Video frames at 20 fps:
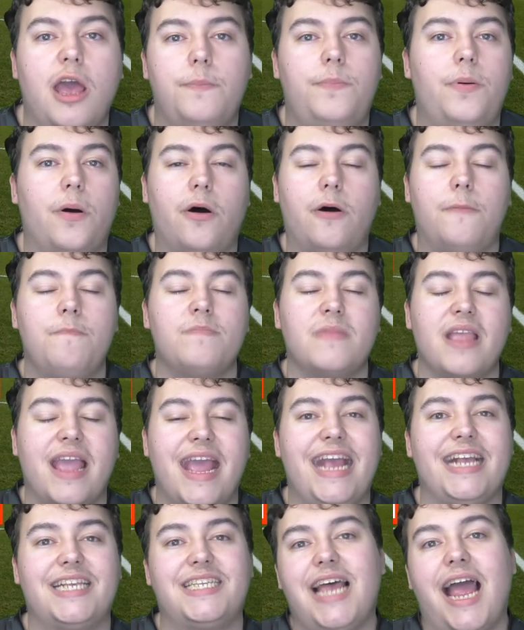but
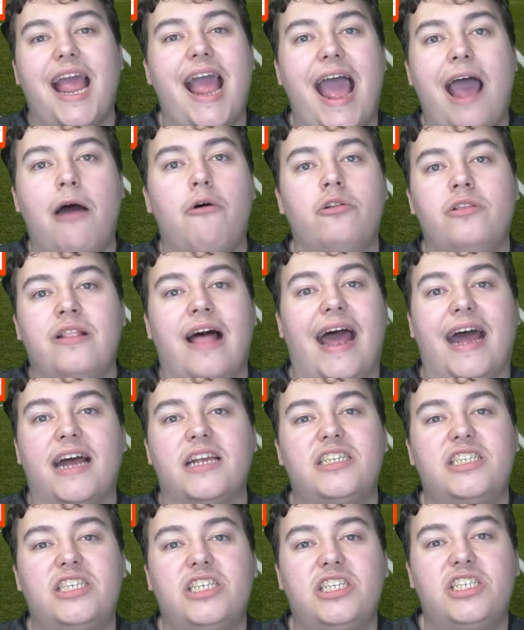it's like
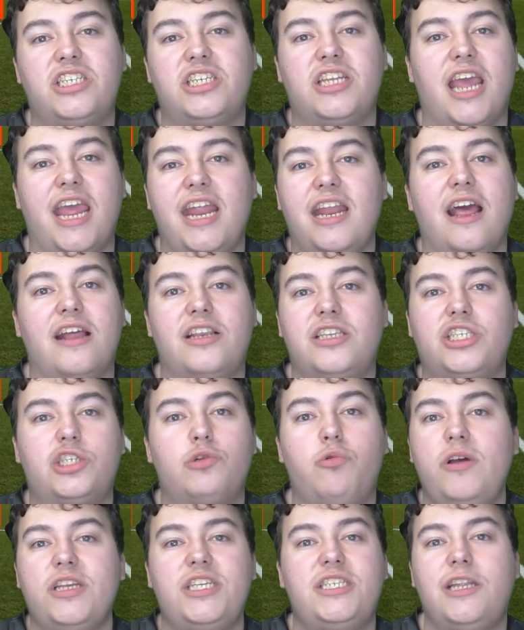Outlast. In a
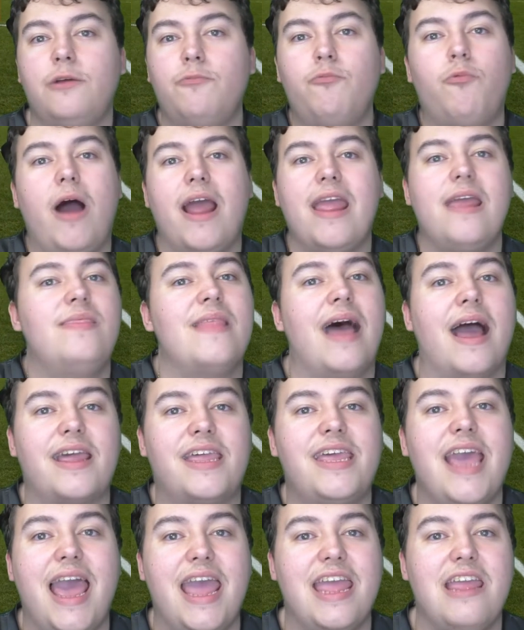twisted way in that
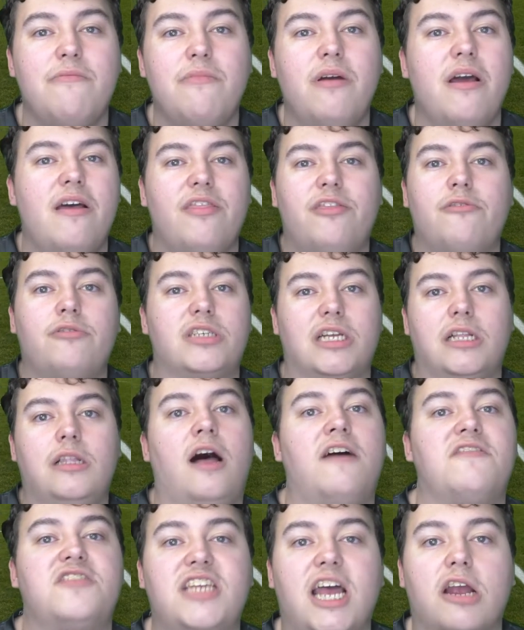game, there was a
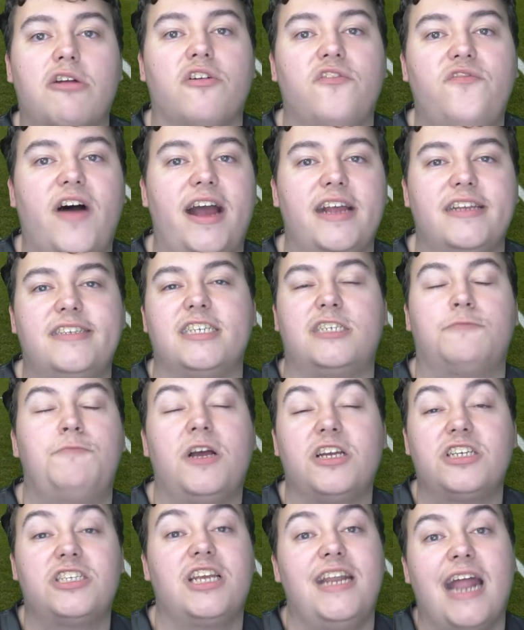lot of sacrifice,
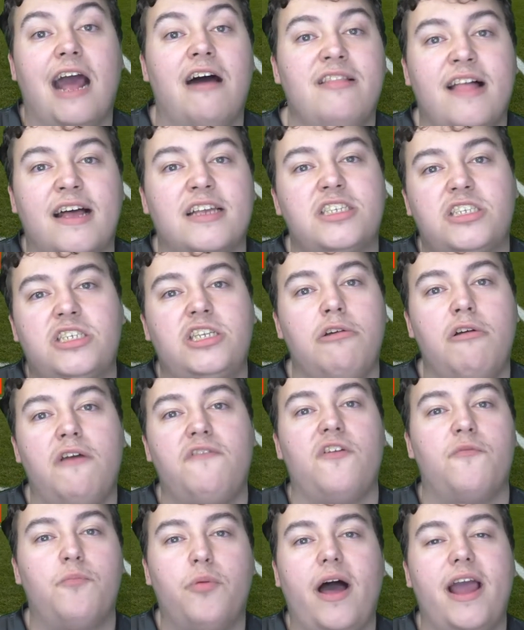especially in Outlast 2.
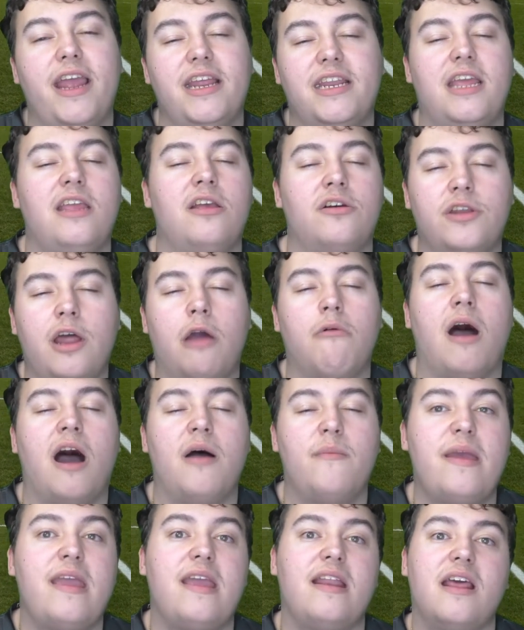If you've played it, you'll know what
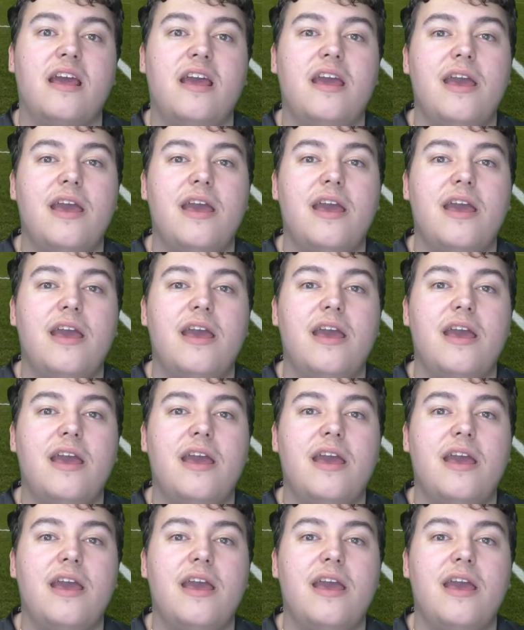I mean.